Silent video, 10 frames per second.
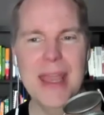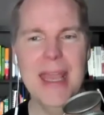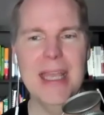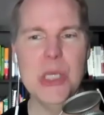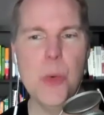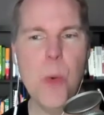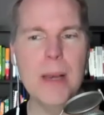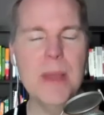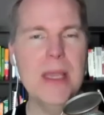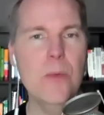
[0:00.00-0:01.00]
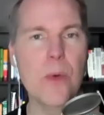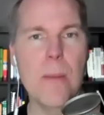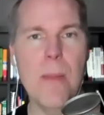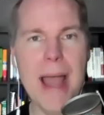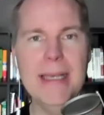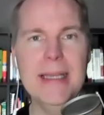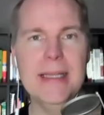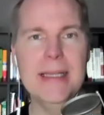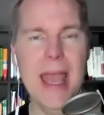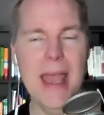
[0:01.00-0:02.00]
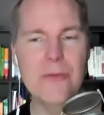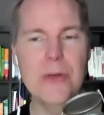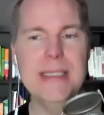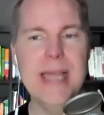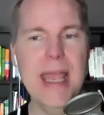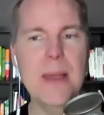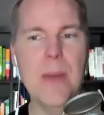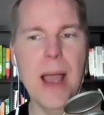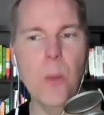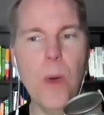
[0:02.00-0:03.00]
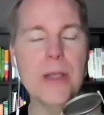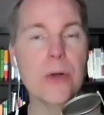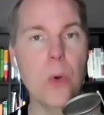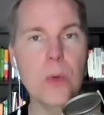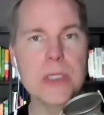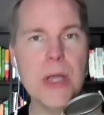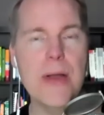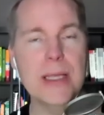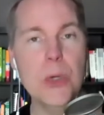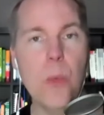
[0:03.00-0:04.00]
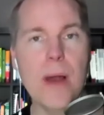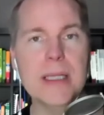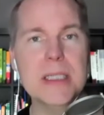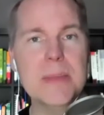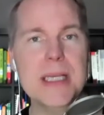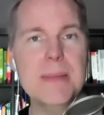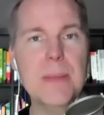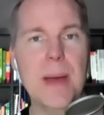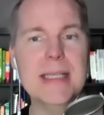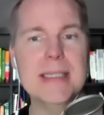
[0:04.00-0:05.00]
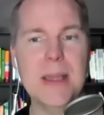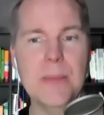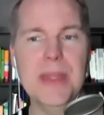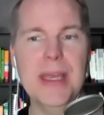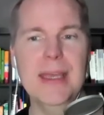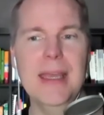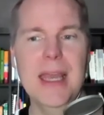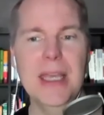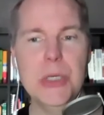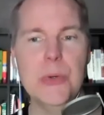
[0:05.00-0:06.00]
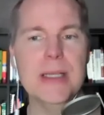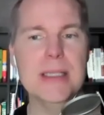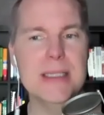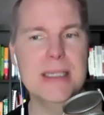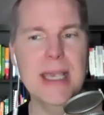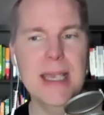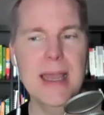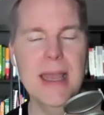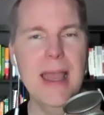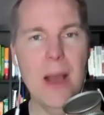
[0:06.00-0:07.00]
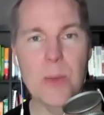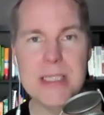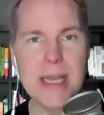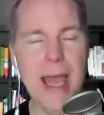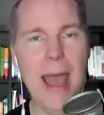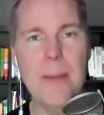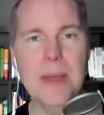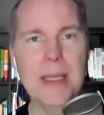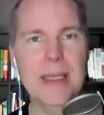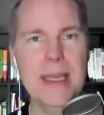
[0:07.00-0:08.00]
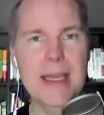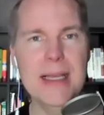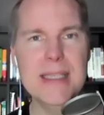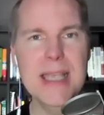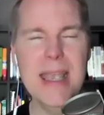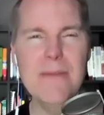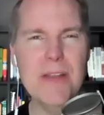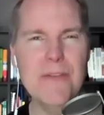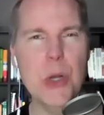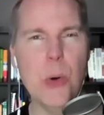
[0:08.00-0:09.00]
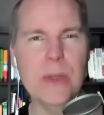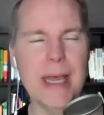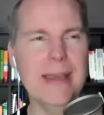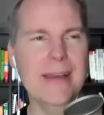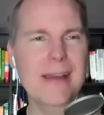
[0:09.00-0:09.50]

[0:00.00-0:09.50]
You want to be reminded every day by what your goals are, and you want it to be by something you can see. And what's going to happen is, even if you don't like